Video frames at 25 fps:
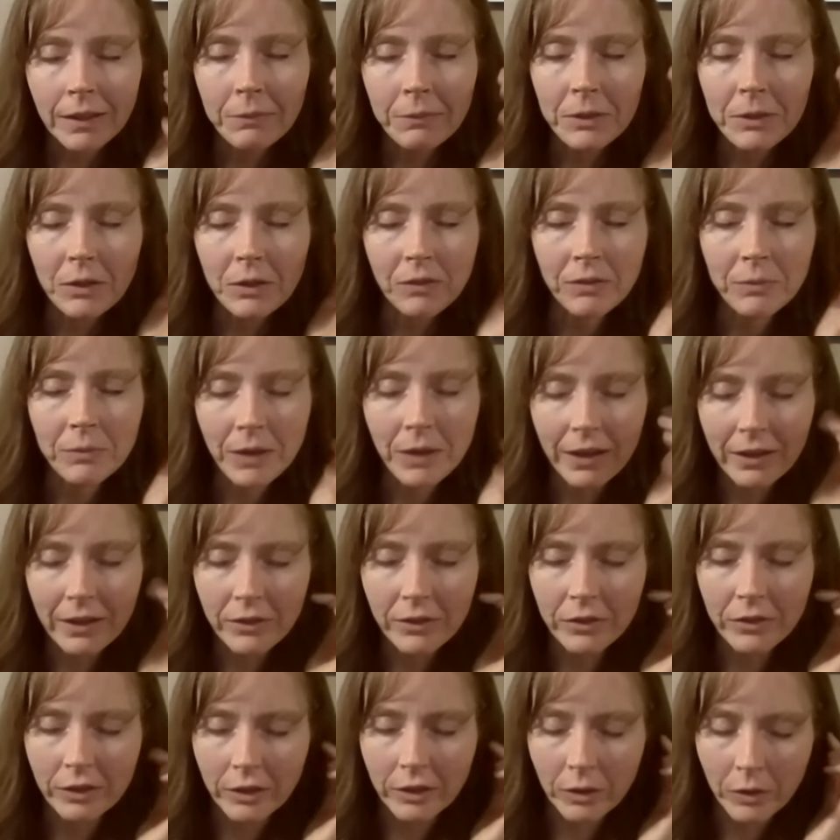let me know if I'm not
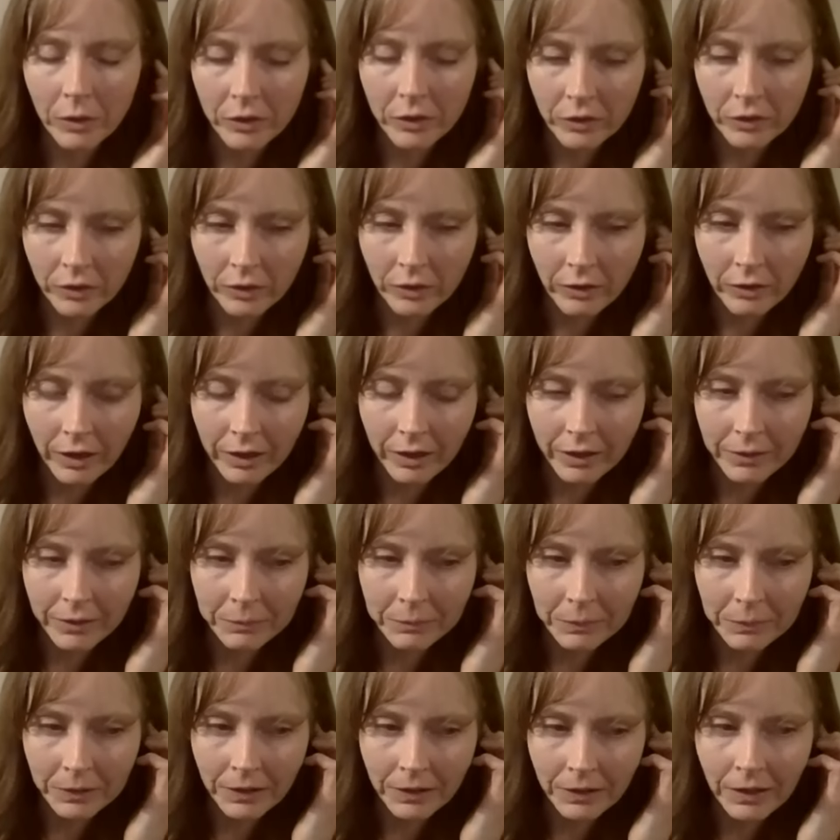answering your question correctly,
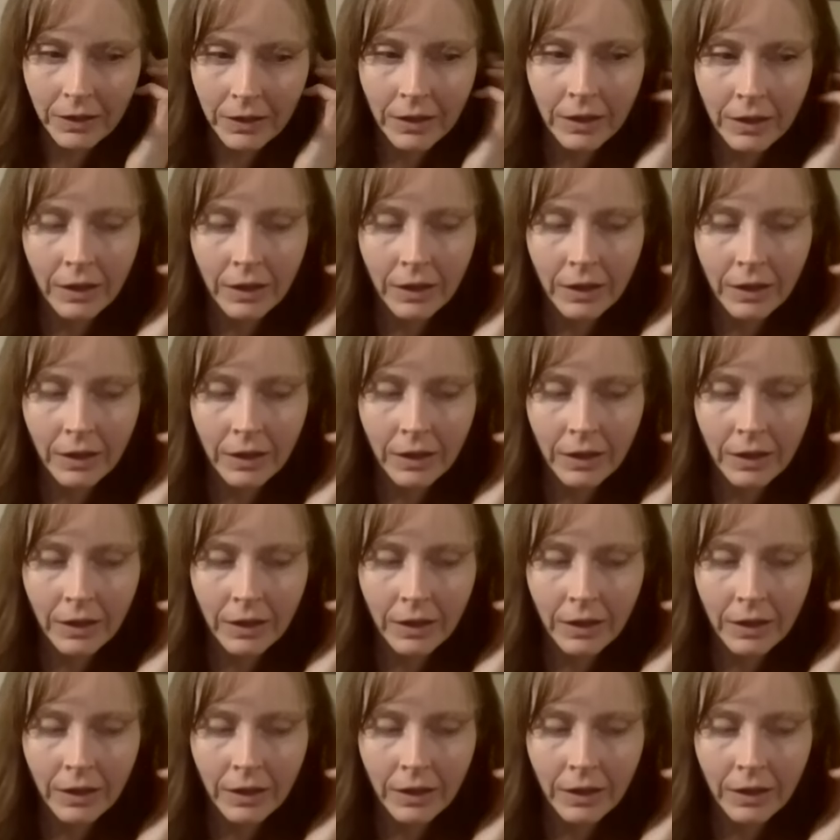but